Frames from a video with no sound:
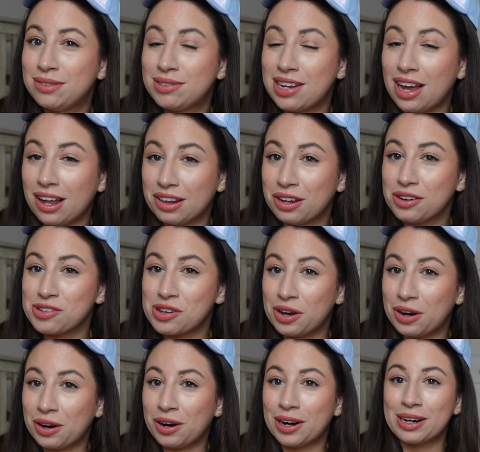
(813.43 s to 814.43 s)
Toddlers
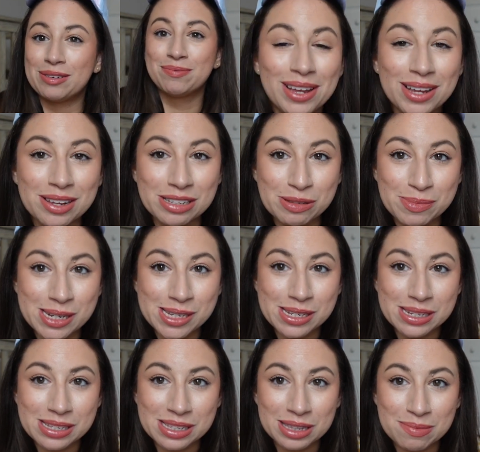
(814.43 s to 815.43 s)
are a
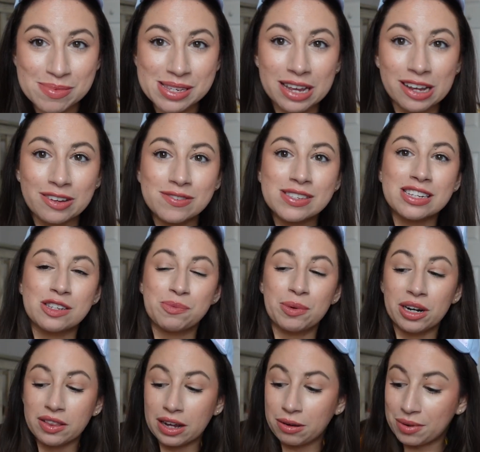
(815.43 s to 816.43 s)
species in themselves, let's
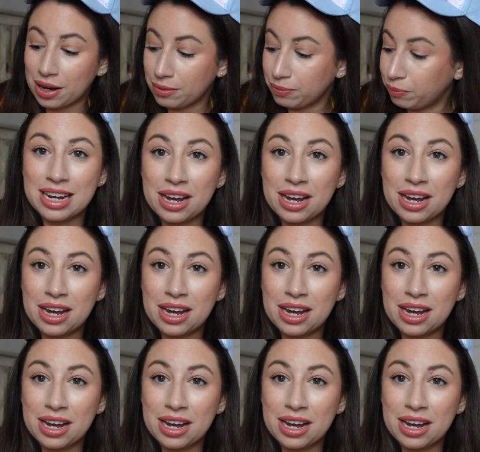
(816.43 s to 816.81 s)
put it that way.